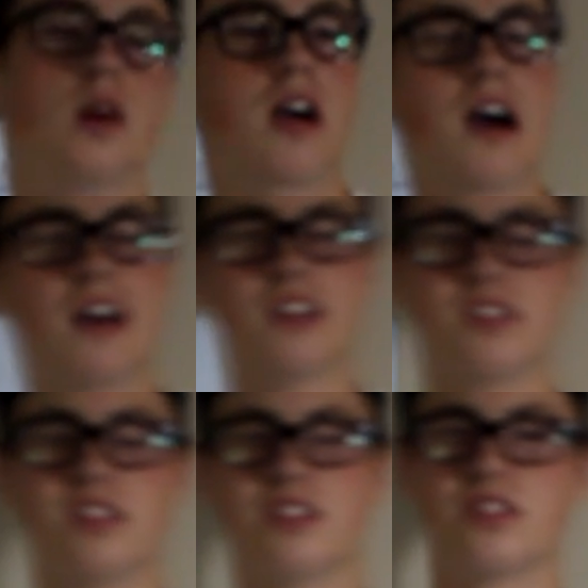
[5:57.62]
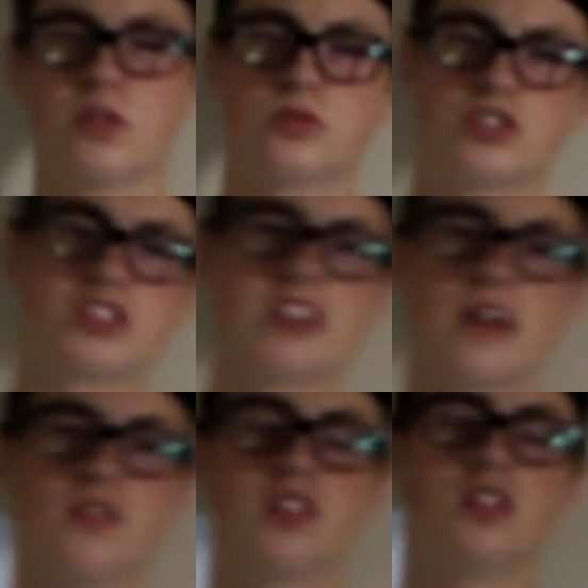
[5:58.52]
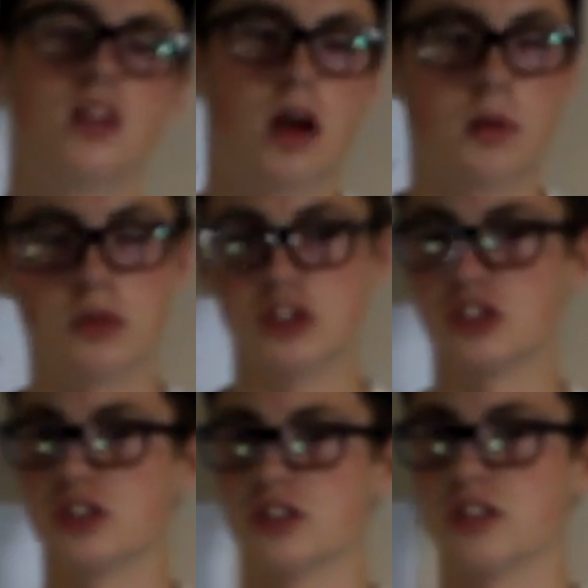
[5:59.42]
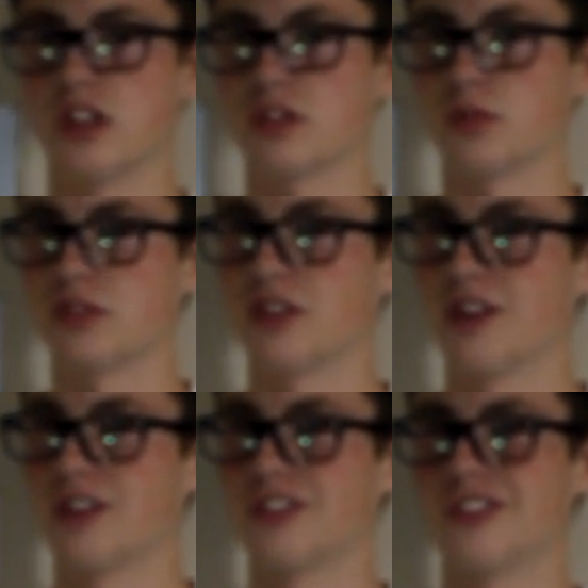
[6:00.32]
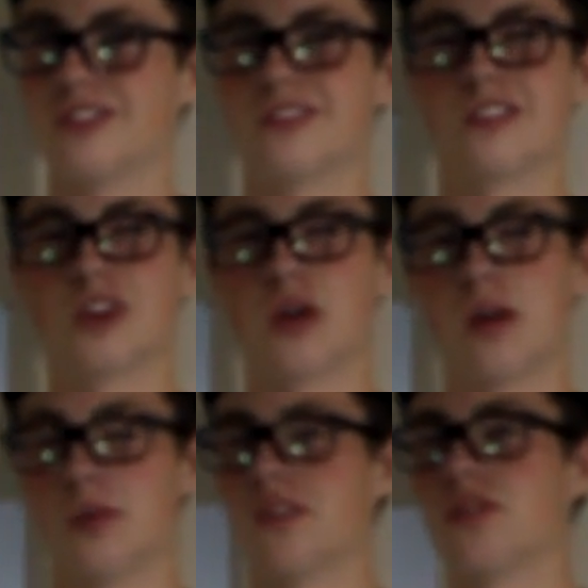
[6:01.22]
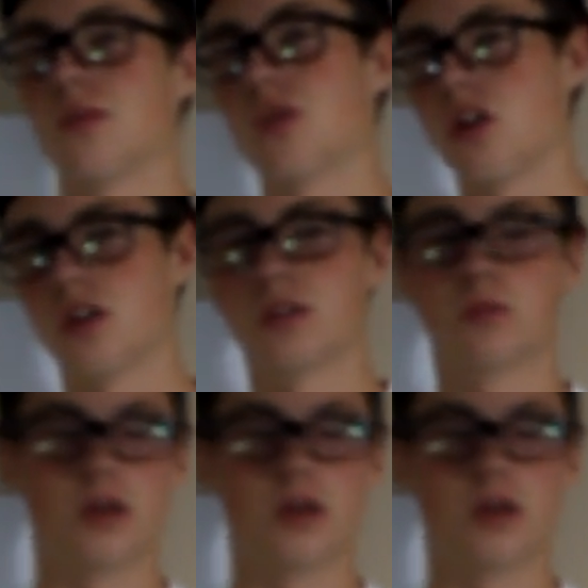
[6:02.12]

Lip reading: I got is the Soldier 7. I'm pretty sure that's what it's called. Correct me if I'm wrong,